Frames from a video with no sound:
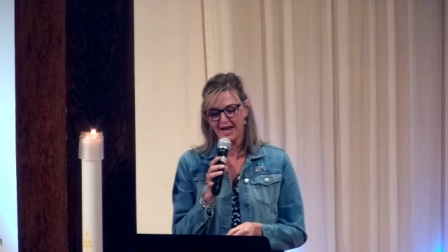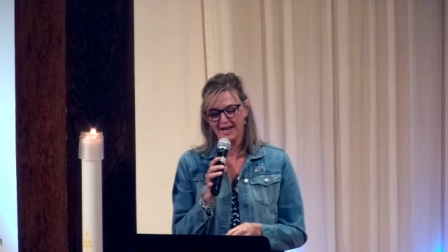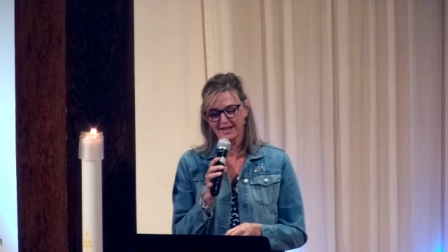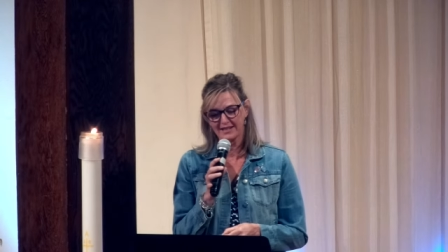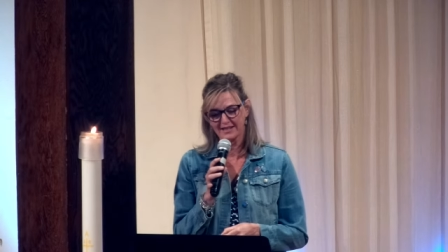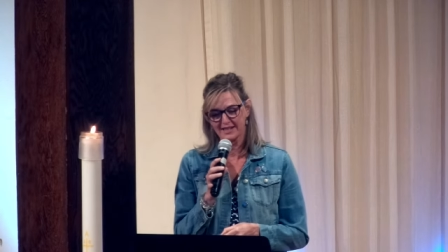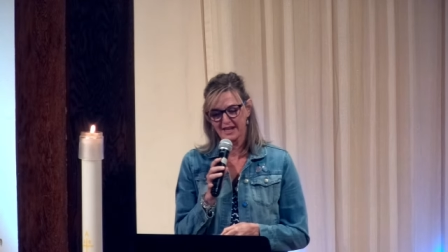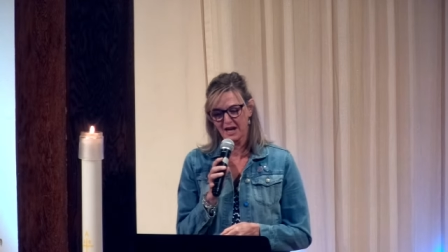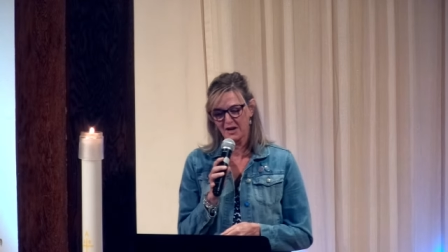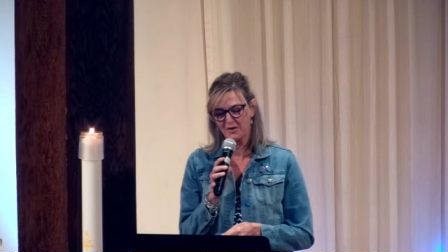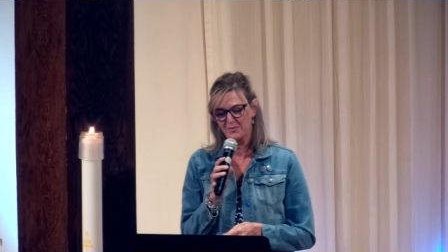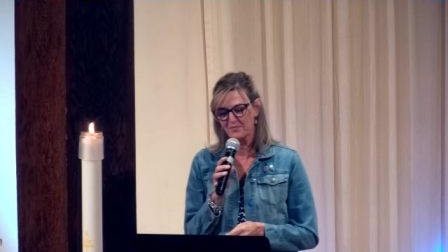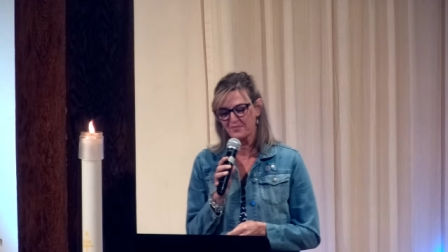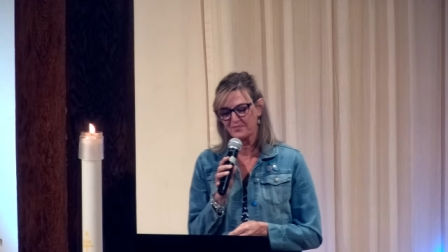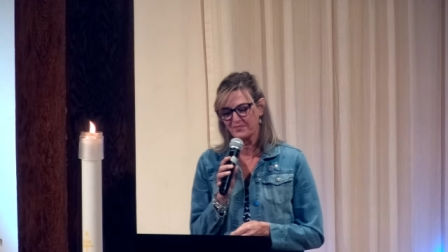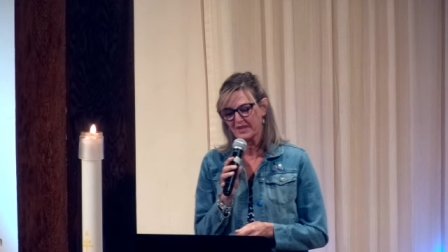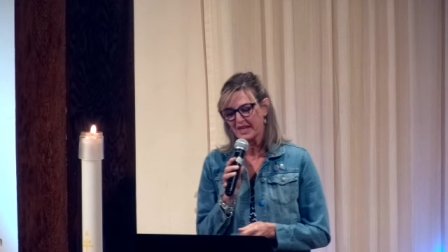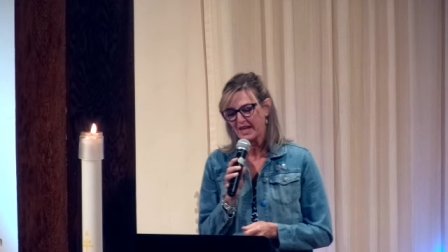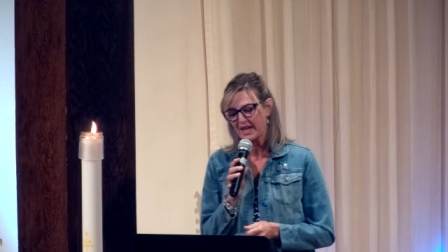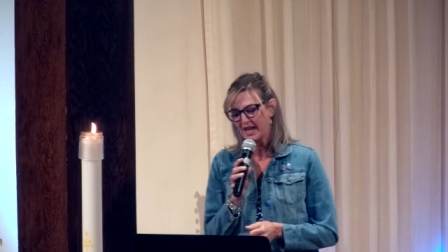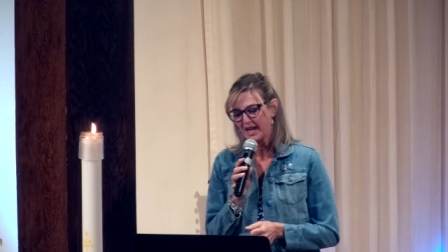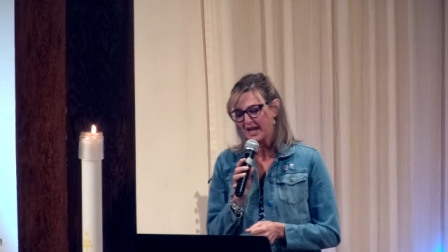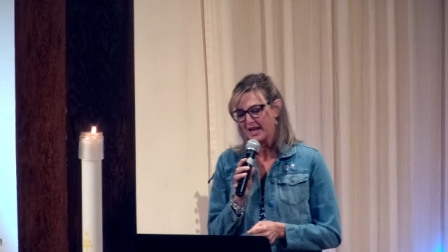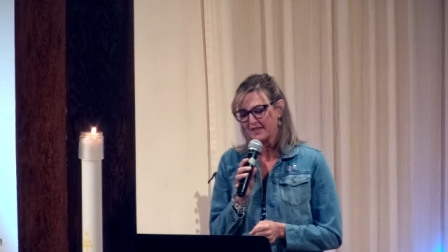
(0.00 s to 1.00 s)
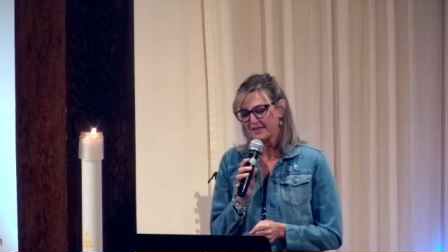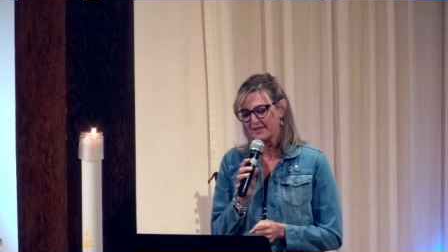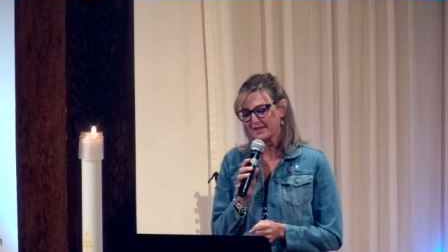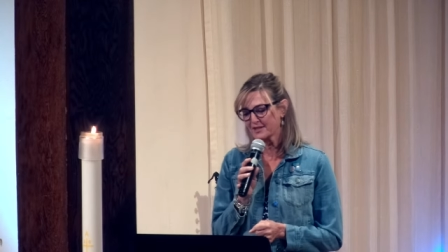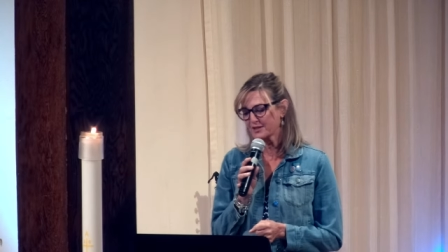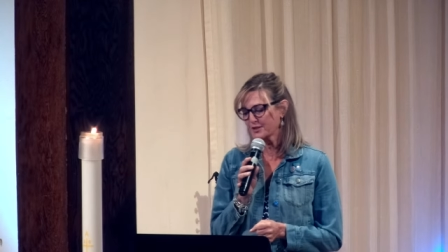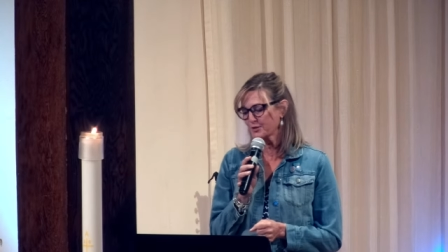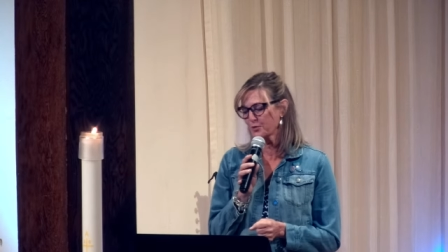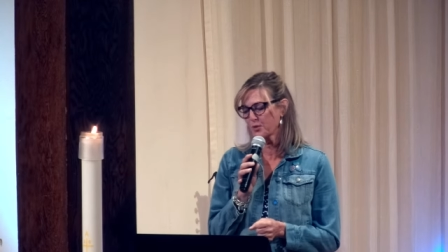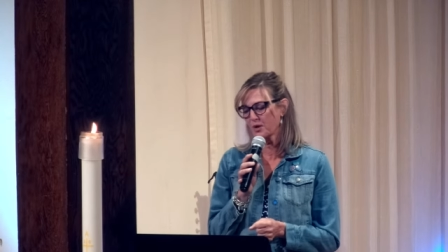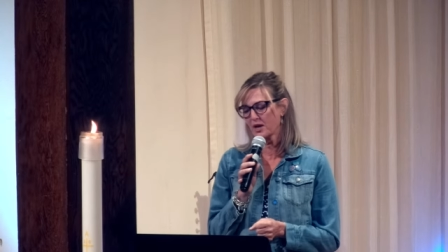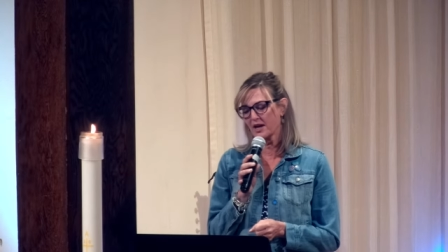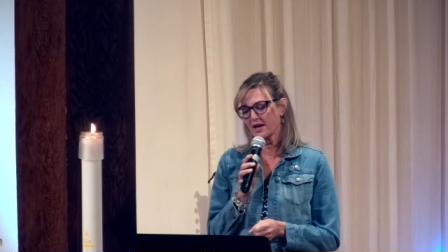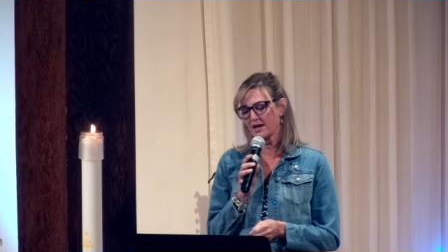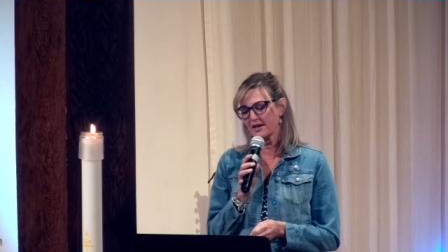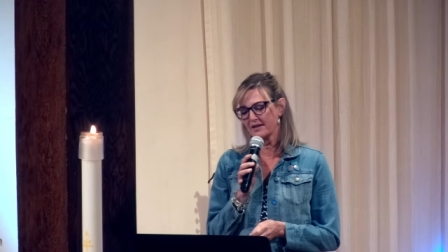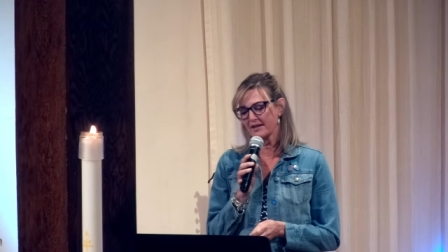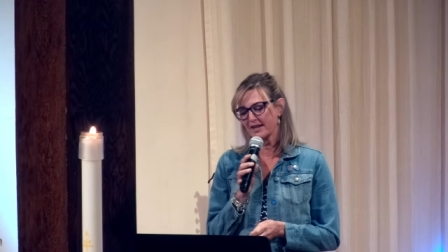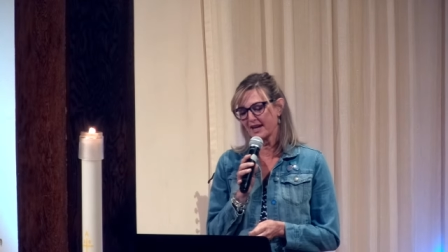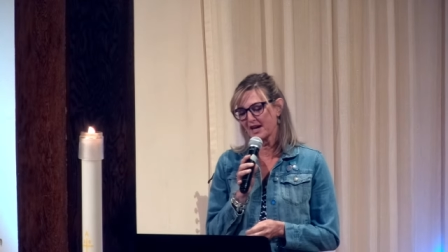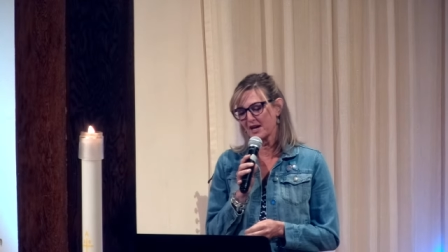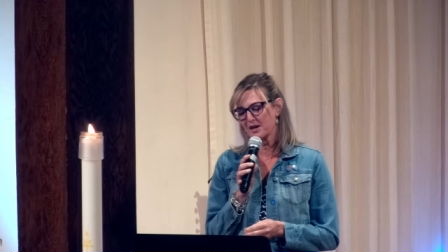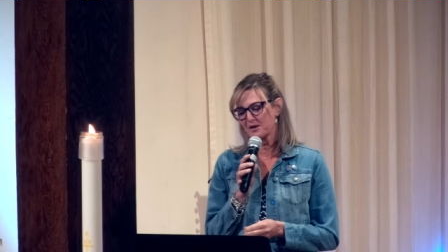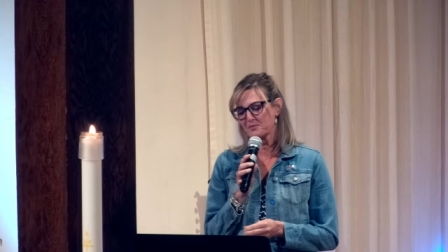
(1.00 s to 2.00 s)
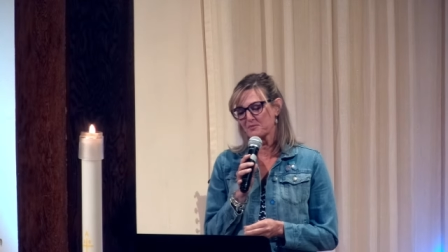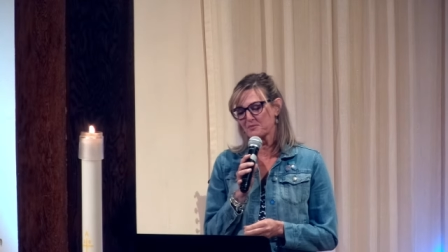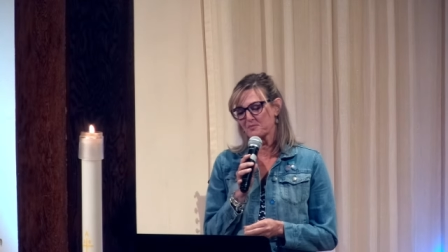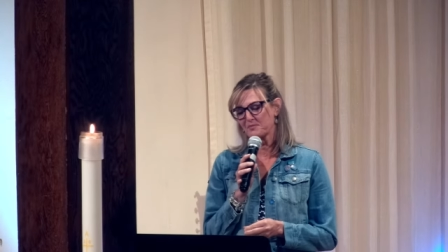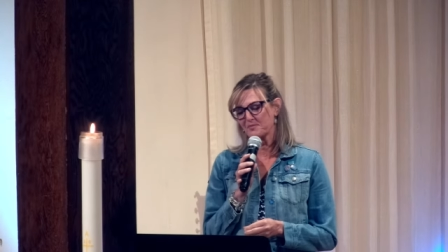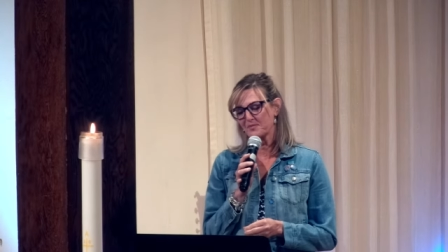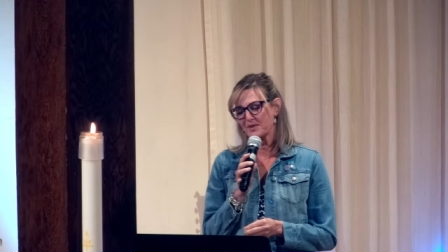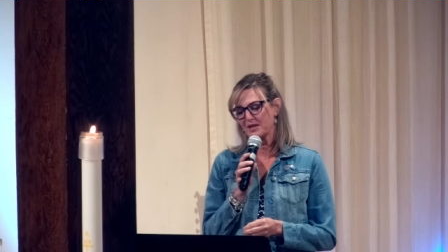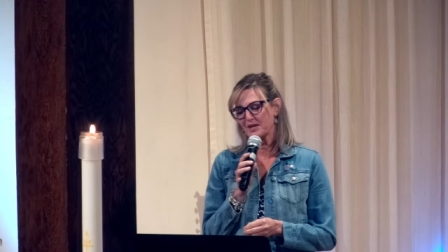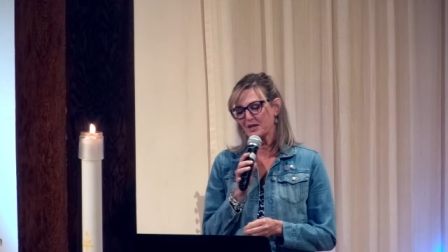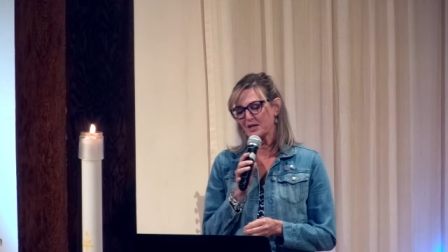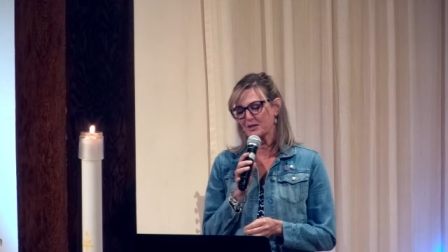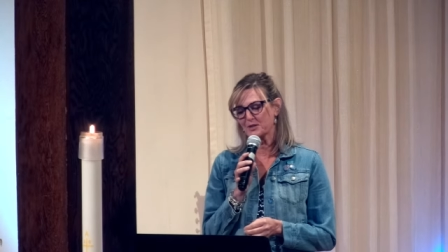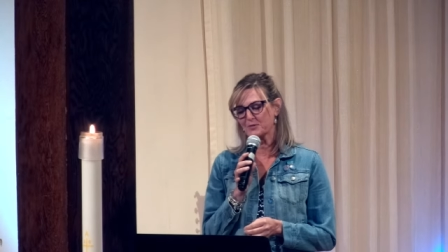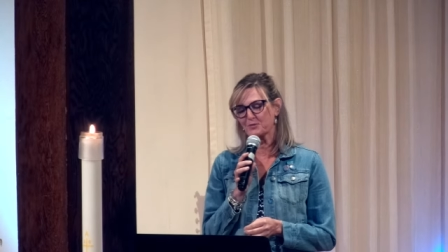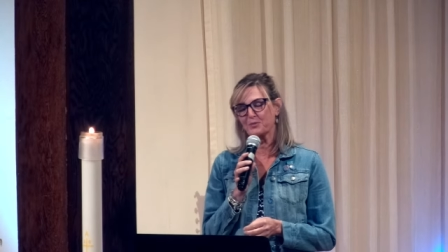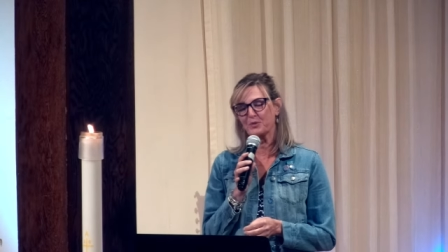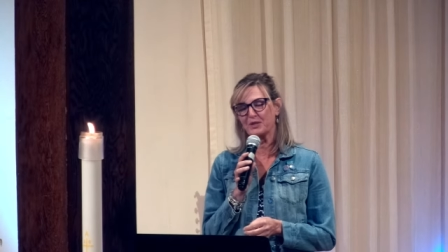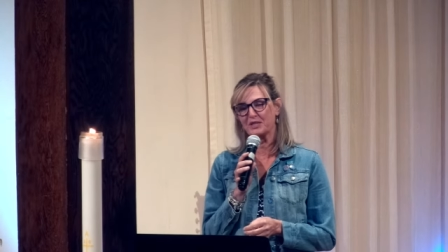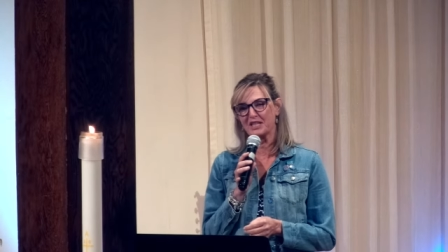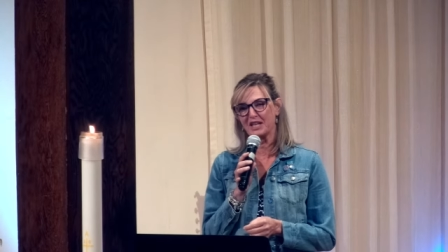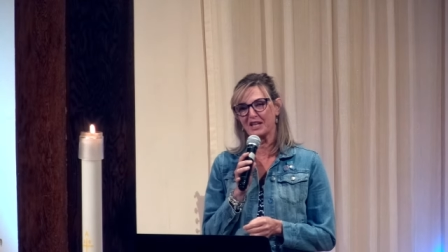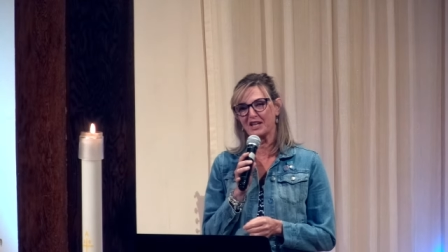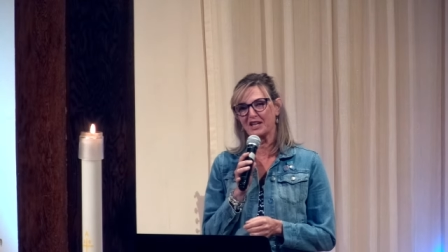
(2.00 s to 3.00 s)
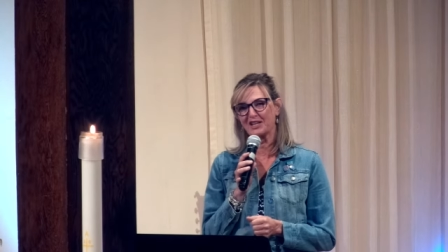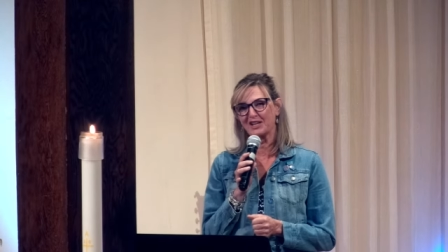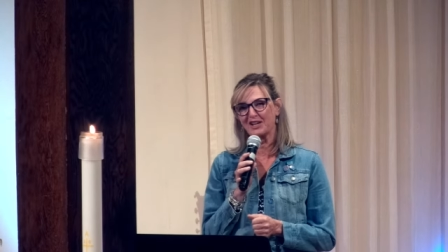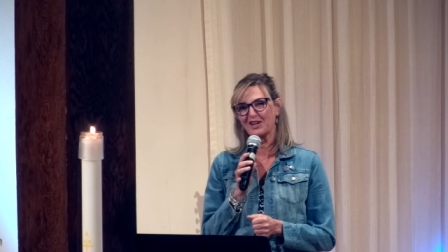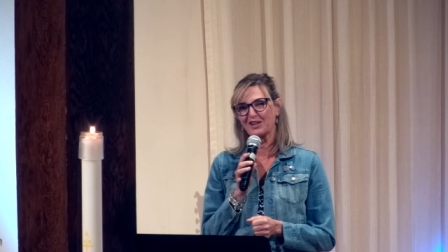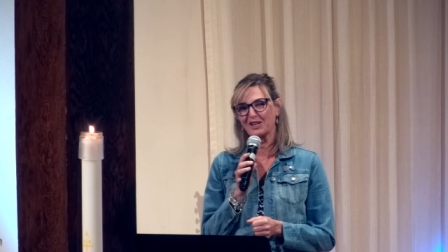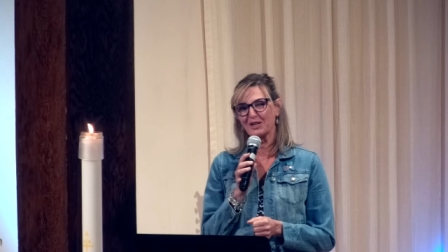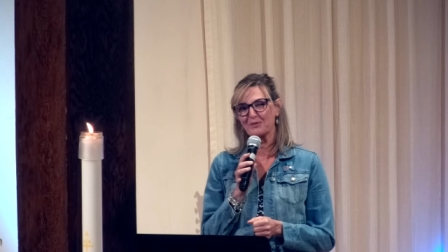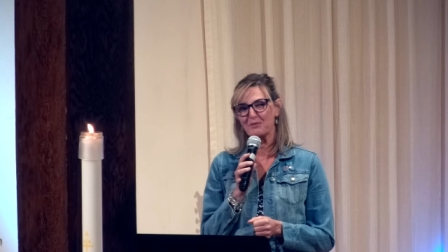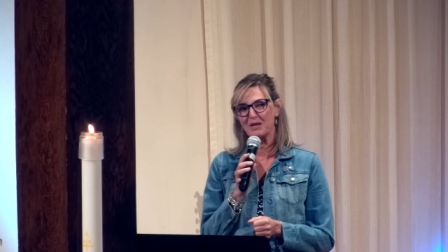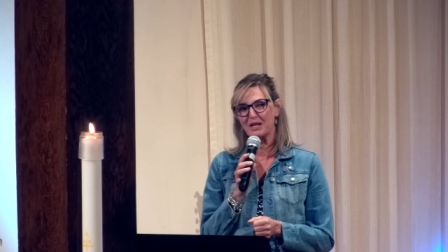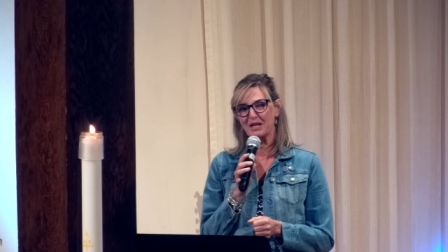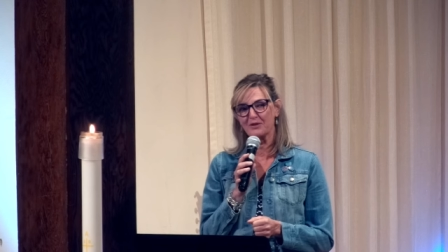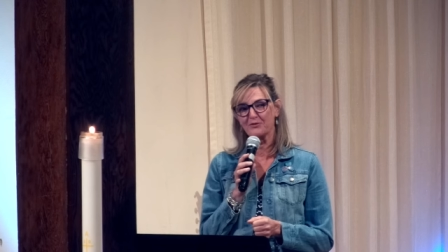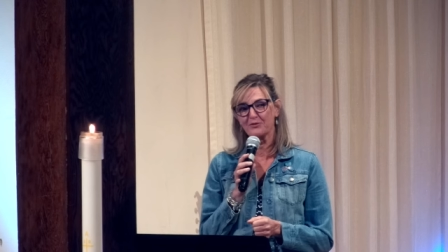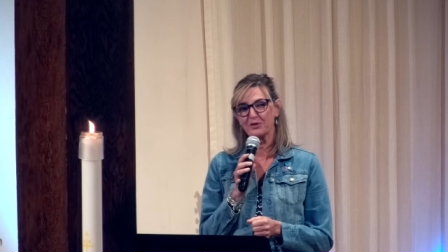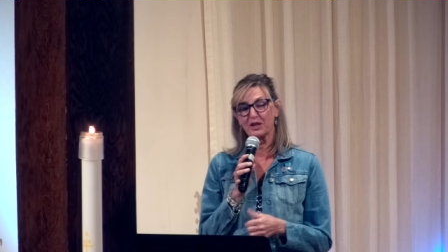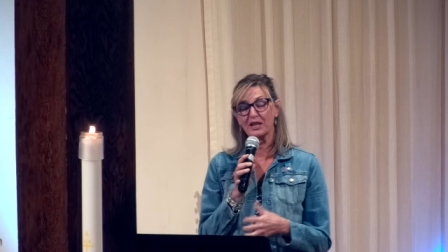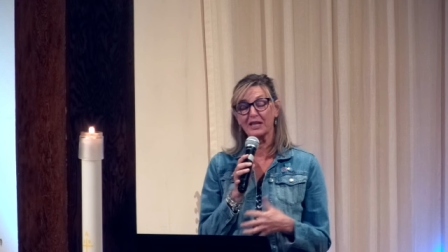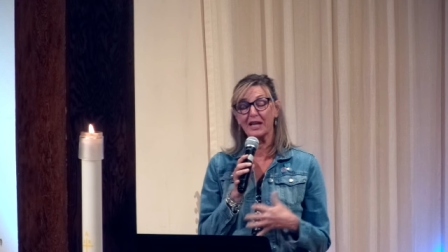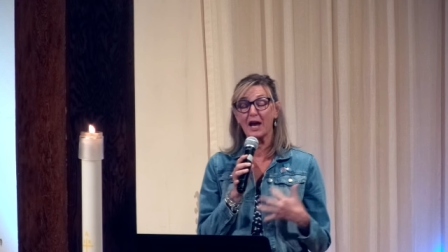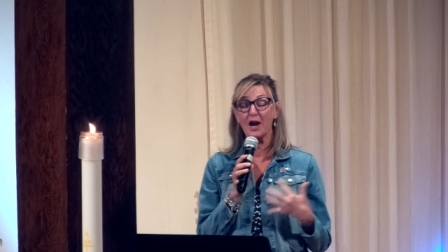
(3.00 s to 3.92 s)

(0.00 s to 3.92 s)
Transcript: And this one is particularly meaningful,